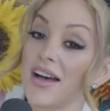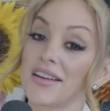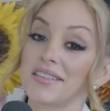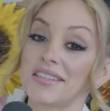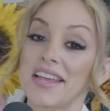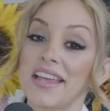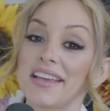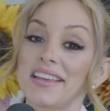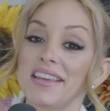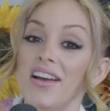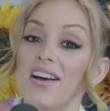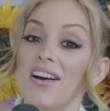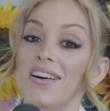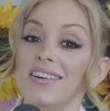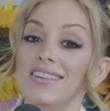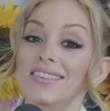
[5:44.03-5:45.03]
Hot take,
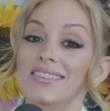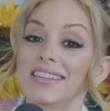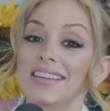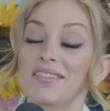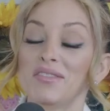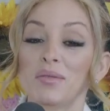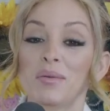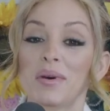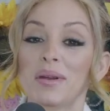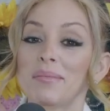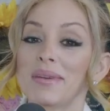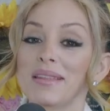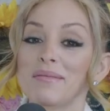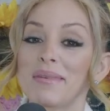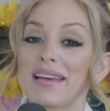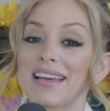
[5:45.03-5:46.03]
y'all. If you want to
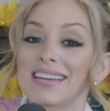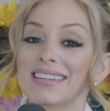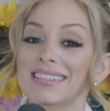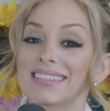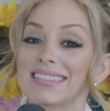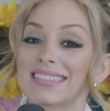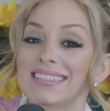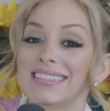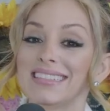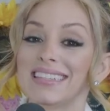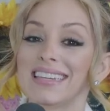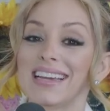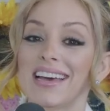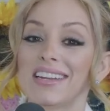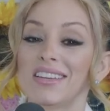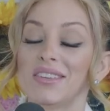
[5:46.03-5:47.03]
be the best,
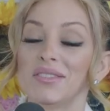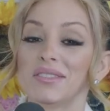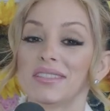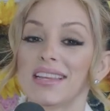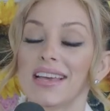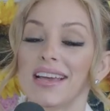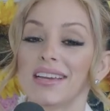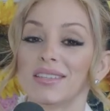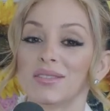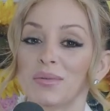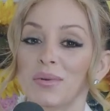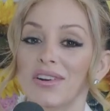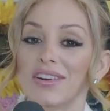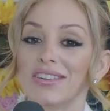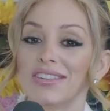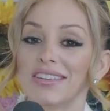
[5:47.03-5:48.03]
you got to use the S
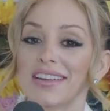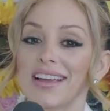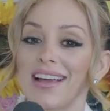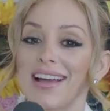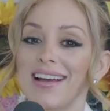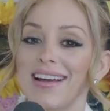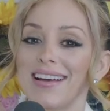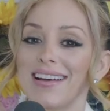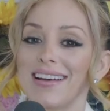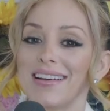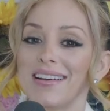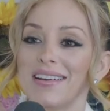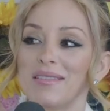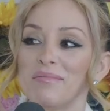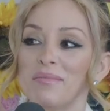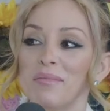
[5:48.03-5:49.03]
word.
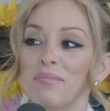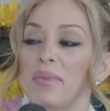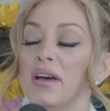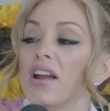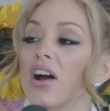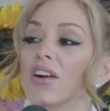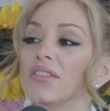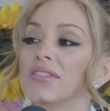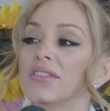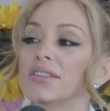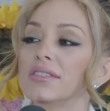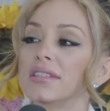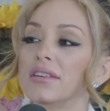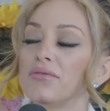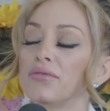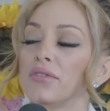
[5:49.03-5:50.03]
But aren't
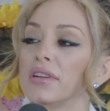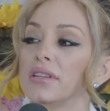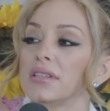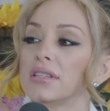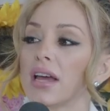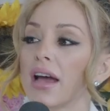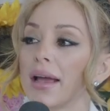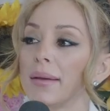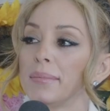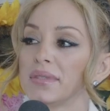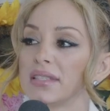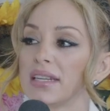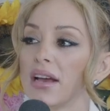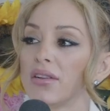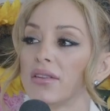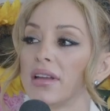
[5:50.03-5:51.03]
there different
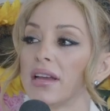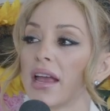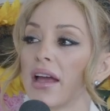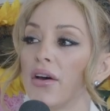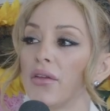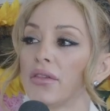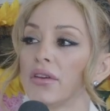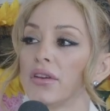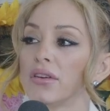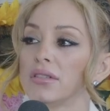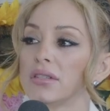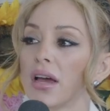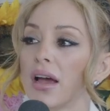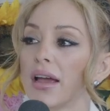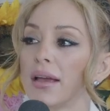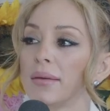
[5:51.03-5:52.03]
types now, like healthier
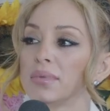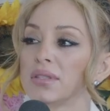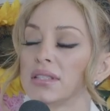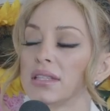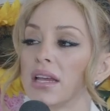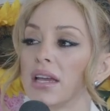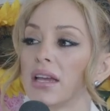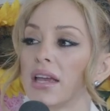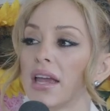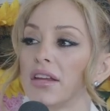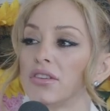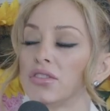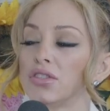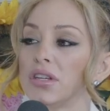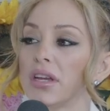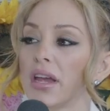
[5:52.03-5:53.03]
types, like
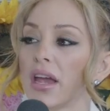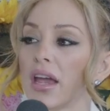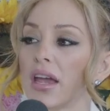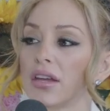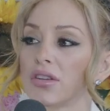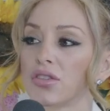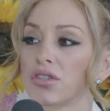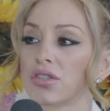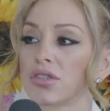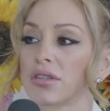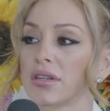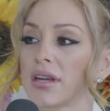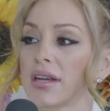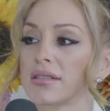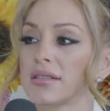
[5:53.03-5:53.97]
HGH,